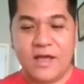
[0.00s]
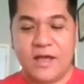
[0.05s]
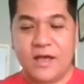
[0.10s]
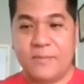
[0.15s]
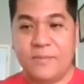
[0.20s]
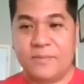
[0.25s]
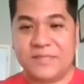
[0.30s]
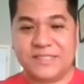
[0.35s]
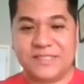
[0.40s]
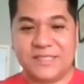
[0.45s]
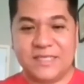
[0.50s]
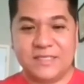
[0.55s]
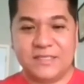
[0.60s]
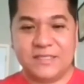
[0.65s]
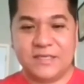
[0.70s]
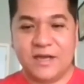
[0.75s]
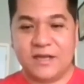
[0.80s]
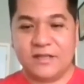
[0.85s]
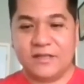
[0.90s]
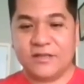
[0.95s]

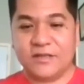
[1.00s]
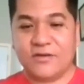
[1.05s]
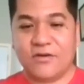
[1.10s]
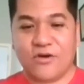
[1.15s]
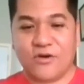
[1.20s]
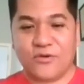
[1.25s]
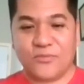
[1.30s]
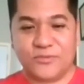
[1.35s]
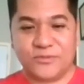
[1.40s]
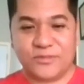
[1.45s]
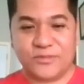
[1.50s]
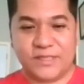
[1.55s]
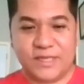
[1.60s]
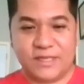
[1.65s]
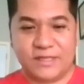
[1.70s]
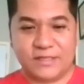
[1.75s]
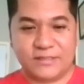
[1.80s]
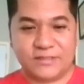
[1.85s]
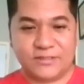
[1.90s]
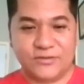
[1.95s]
Pacinian
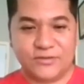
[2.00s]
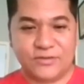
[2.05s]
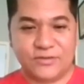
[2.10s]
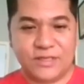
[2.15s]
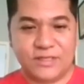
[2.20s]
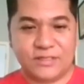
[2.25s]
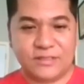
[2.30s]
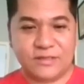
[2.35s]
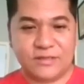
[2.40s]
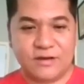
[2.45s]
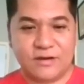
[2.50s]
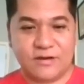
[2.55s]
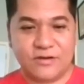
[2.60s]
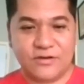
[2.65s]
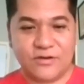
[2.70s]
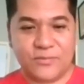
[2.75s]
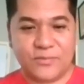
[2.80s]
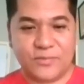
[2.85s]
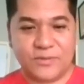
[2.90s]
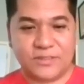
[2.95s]
corpuscle. So these are
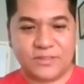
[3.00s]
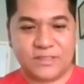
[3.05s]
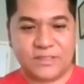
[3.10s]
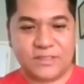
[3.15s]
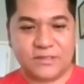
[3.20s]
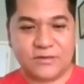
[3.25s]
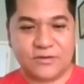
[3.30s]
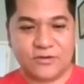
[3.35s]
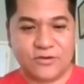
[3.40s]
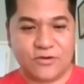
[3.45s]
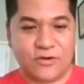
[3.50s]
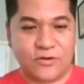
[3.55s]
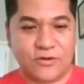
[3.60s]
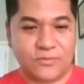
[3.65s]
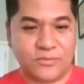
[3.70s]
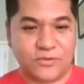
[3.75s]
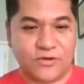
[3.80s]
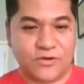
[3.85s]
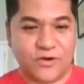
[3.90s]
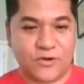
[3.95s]
your
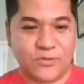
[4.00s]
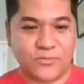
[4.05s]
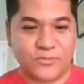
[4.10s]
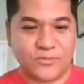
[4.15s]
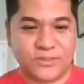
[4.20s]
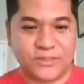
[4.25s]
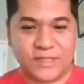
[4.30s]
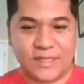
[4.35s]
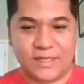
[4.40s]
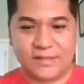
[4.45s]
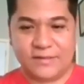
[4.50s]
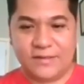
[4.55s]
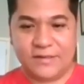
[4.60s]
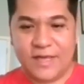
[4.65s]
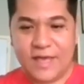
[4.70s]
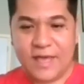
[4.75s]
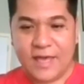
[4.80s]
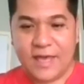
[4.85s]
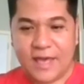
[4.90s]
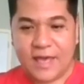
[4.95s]
Pacinian corpuscle.
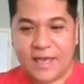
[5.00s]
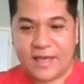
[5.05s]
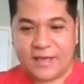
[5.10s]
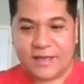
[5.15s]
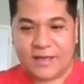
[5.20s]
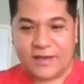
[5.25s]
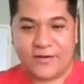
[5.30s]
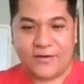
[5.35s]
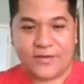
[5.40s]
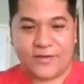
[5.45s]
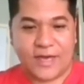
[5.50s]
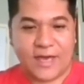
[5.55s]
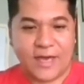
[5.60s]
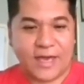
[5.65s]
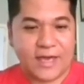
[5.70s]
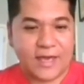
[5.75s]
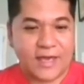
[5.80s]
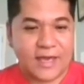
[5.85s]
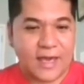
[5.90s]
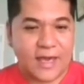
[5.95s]

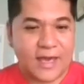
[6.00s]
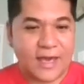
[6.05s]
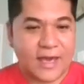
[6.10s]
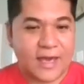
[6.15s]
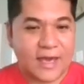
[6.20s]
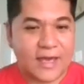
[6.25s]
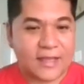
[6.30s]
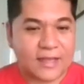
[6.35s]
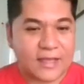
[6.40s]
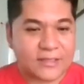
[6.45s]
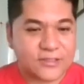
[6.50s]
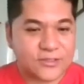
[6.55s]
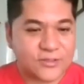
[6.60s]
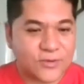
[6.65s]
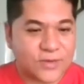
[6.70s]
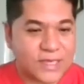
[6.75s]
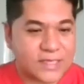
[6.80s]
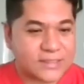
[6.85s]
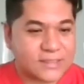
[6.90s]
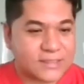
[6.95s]
Okay, and as you
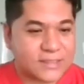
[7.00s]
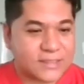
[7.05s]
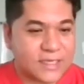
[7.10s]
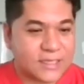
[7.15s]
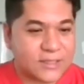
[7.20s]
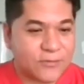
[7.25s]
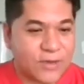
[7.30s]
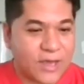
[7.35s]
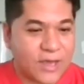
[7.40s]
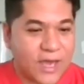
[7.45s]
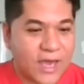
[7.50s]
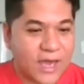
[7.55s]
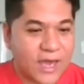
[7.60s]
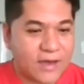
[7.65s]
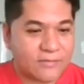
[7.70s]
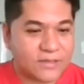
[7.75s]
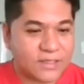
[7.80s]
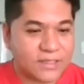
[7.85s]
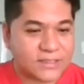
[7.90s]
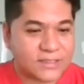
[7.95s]
can see, we
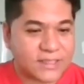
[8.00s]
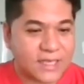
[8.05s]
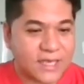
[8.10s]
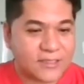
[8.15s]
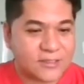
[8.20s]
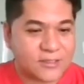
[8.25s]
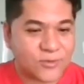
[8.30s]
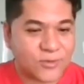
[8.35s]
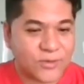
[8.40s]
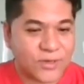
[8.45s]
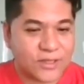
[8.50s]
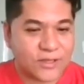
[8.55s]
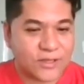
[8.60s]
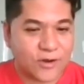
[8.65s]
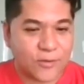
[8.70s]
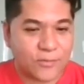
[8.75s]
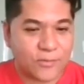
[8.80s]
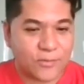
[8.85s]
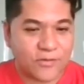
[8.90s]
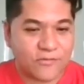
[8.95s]
have the sensory
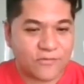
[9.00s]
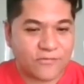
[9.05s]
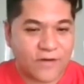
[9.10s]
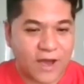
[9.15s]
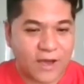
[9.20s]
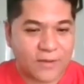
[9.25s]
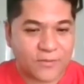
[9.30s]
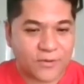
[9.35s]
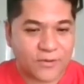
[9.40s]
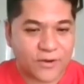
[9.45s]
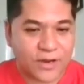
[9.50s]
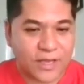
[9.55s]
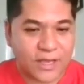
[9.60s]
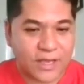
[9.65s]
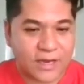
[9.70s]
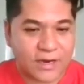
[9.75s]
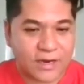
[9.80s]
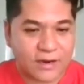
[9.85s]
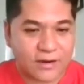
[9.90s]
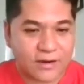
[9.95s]
nerve fiber
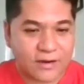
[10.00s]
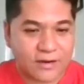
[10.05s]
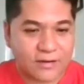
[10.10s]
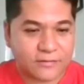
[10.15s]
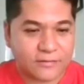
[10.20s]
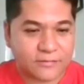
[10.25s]
here,